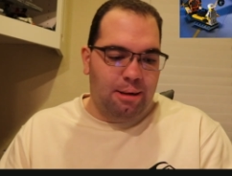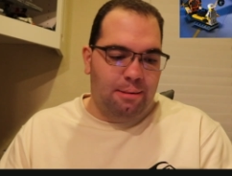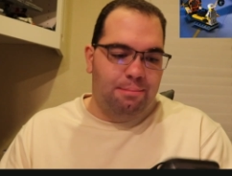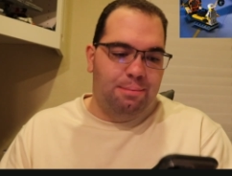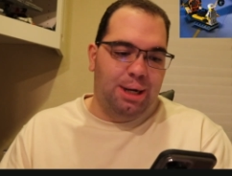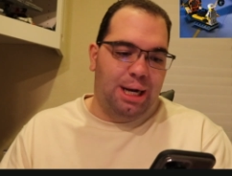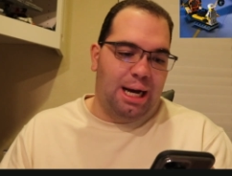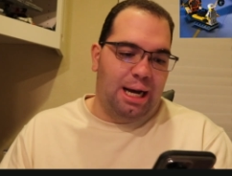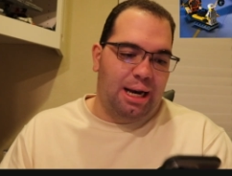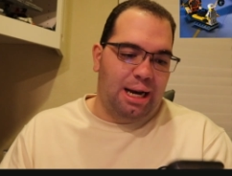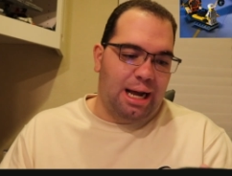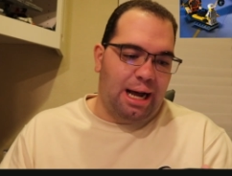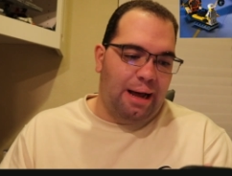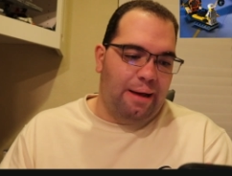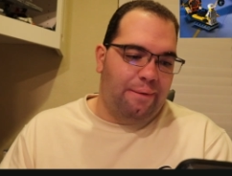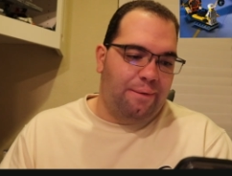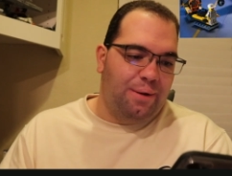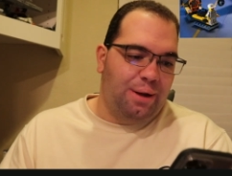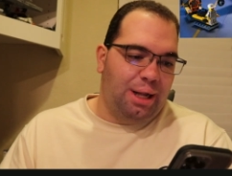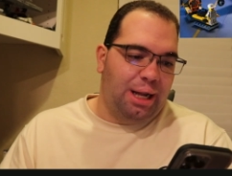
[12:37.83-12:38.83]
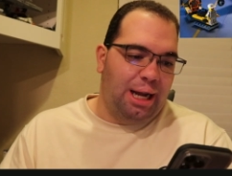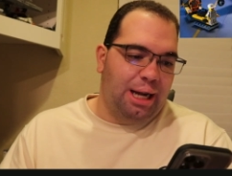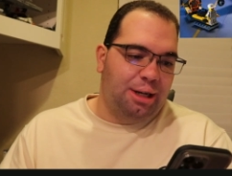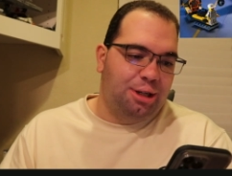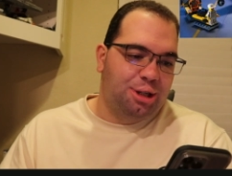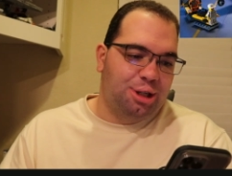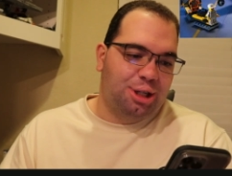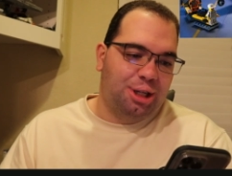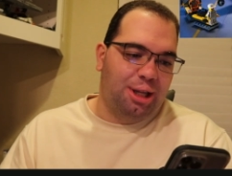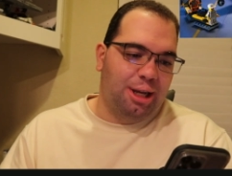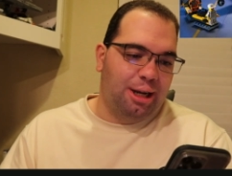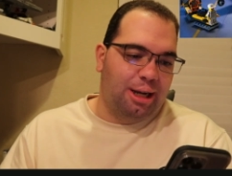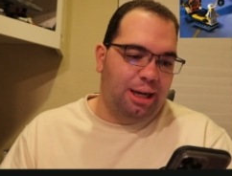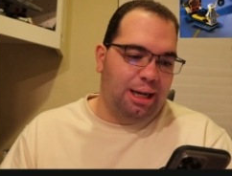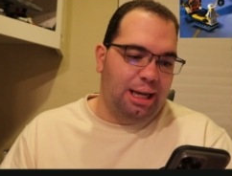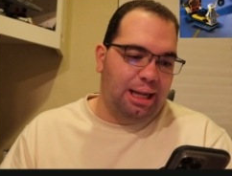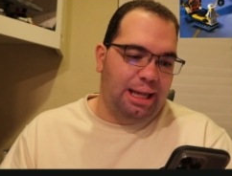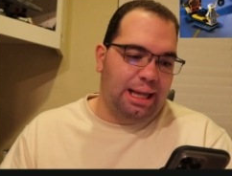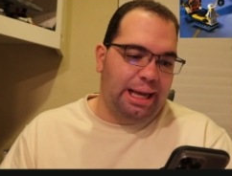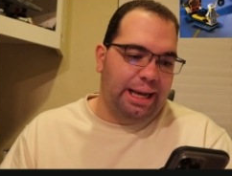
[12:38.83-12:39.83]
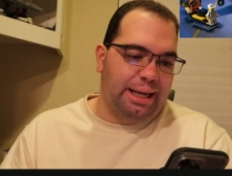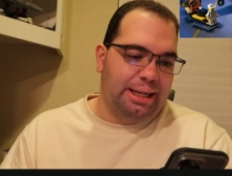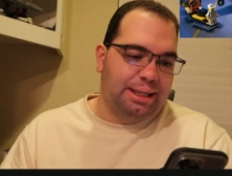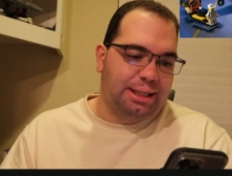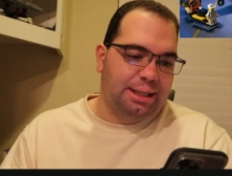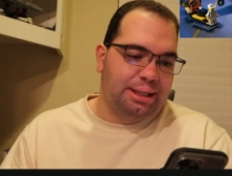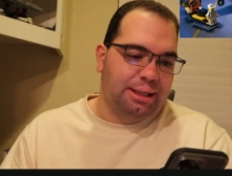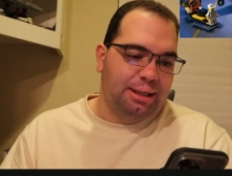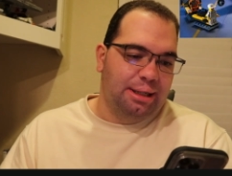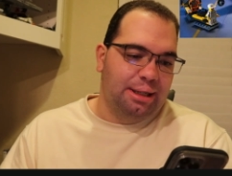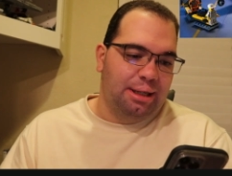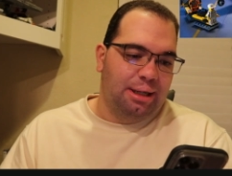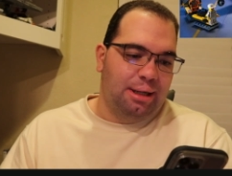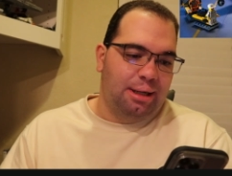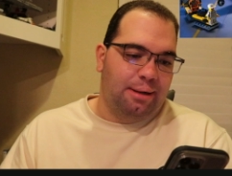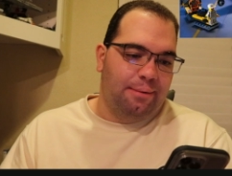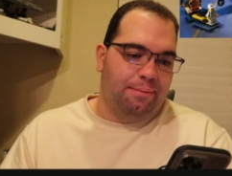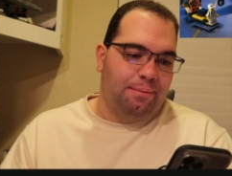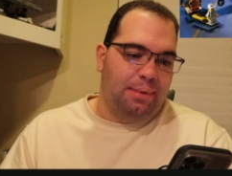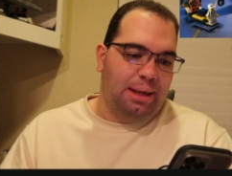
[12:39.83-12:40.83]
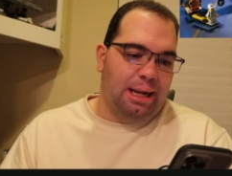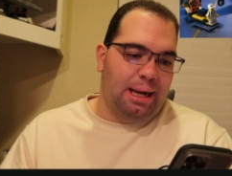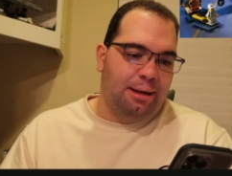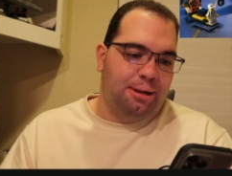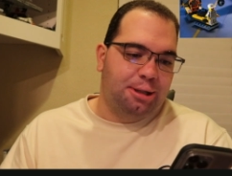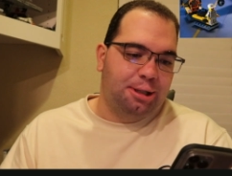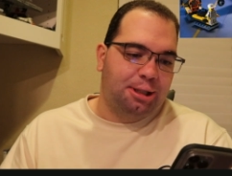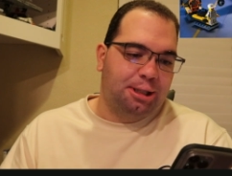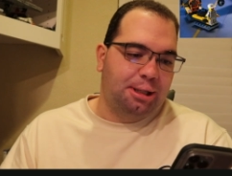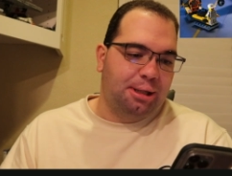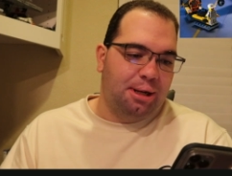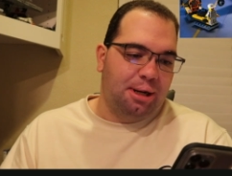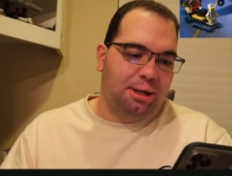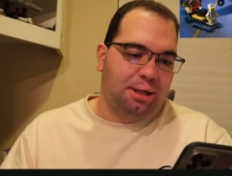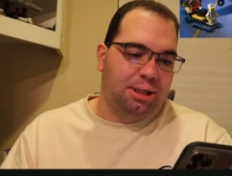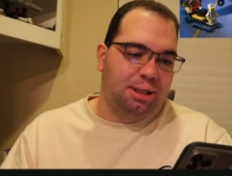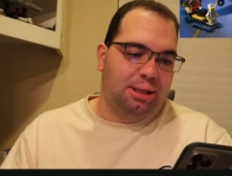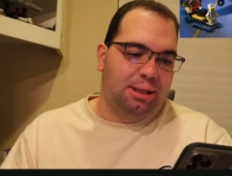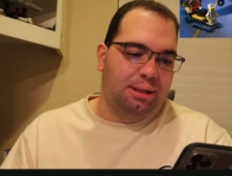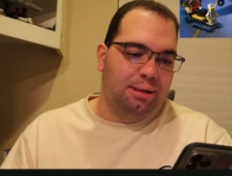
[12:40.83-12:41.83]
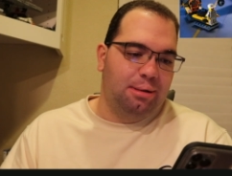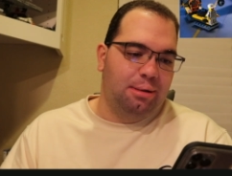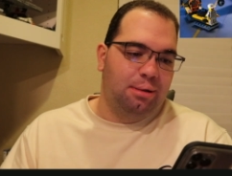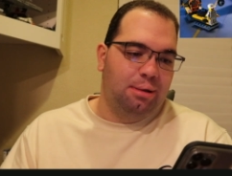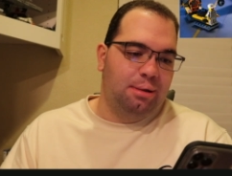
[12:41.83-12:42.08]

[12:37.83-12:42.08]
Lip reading: But I feel like just looking at this, it just looks